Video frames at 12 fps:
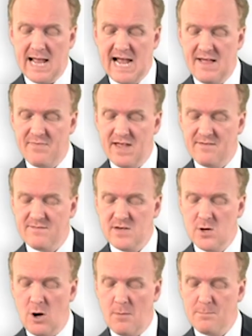and they've
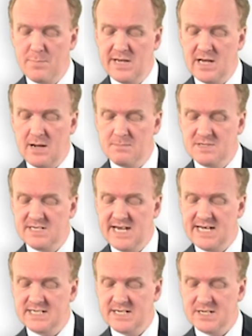not been
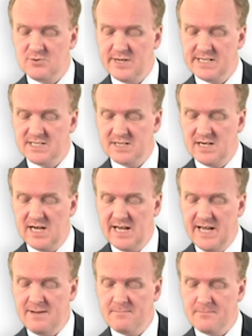updated
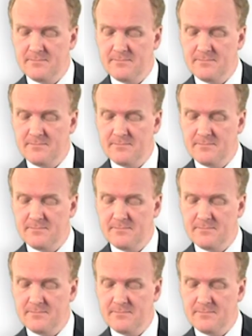recently,